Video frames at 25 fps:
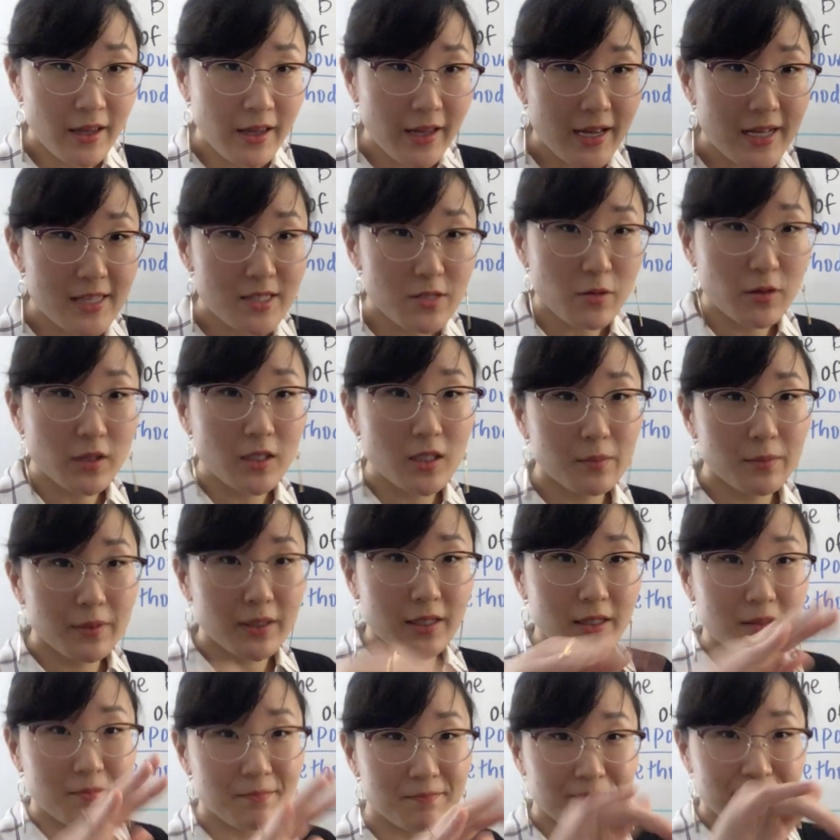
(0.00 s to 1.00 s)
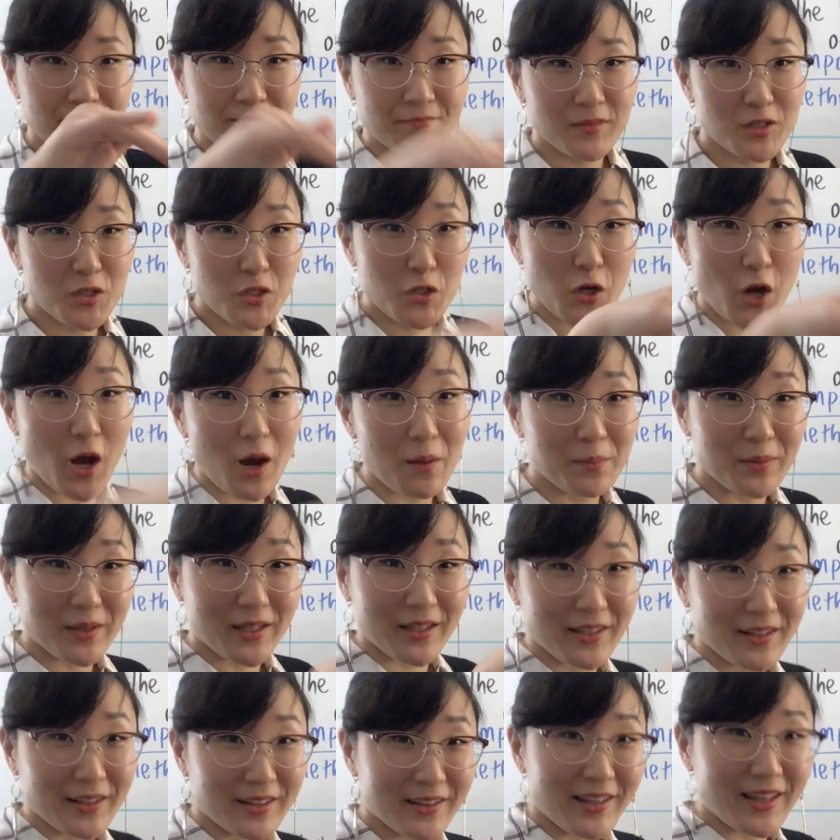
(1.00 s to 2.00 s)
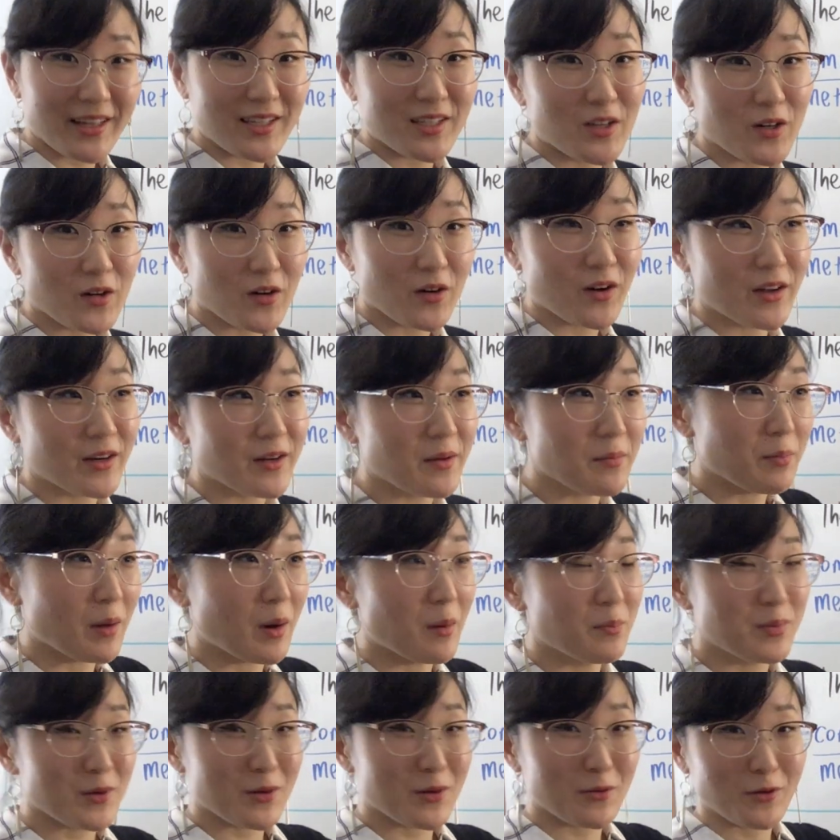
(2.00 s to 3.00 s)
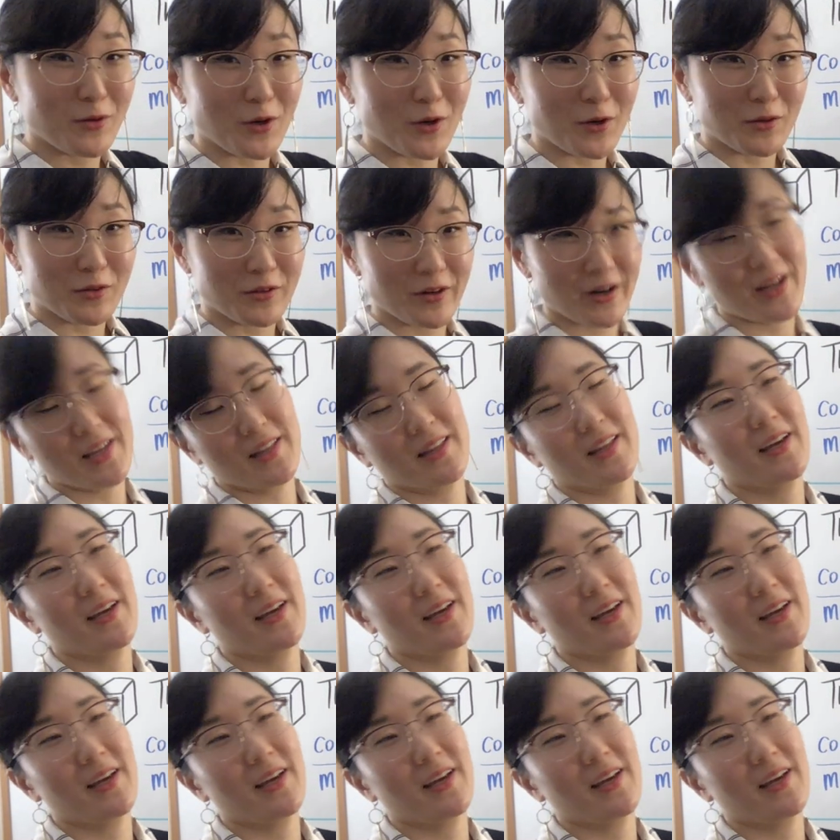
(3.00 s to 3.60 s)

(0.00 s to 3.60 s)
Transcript: it's going to be choppy, like you're on a bumpy road, right?